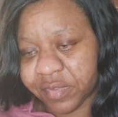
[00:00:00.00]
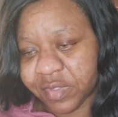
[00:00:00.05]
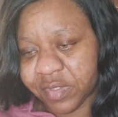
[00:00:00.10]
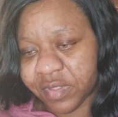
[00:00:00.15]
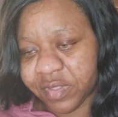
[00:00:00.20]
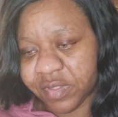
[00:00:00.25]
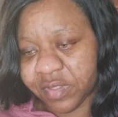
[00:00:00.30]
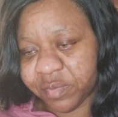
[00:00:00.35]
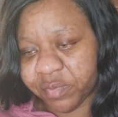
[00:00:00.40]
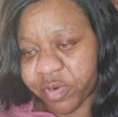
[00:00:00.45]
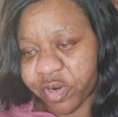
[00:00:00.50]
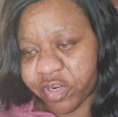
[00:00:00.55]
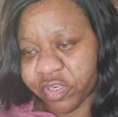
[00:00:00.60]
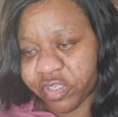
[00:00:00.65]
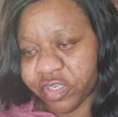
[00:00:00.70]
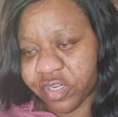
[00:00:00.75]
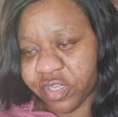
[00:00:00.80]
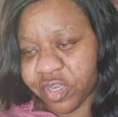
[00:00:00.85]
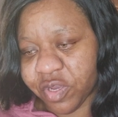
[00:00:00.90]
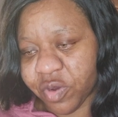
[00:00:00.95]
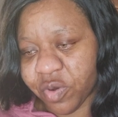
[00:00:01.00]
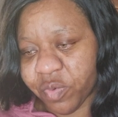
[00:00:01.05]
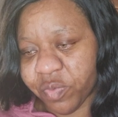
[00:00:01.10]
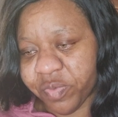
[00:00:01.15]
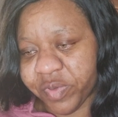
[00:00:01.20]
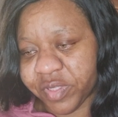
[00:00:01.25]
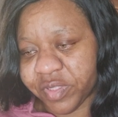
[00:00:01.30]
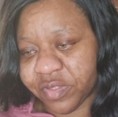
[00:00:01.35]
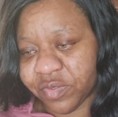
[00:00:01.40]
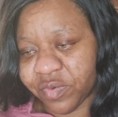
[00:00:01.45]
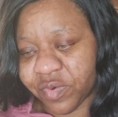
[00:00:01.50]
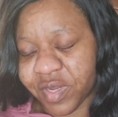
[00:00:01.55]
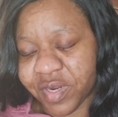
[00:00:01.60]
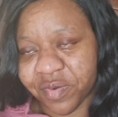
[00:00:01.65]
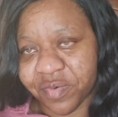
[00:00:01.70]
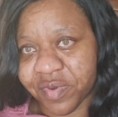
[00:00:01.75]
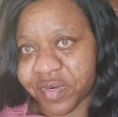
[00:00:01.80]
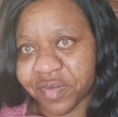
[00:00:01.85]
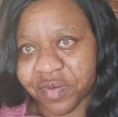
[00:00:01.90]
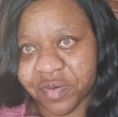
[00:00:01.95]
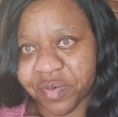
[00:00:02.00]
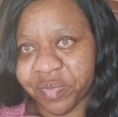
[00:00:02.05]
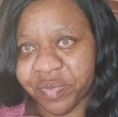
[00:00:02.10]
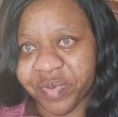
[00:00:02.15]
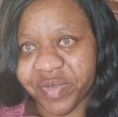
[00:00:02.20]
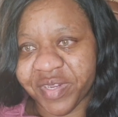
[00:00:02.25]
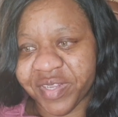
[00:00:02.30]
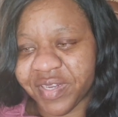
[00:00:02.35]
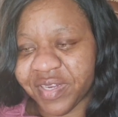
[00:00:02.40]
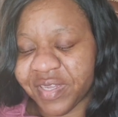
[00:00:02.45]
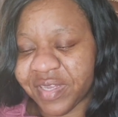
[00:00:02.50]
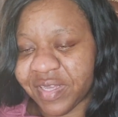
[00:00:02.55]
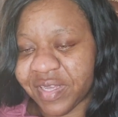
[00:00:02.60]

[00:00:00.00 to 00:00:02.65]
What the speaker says: It's partially open too. I don't want to open it.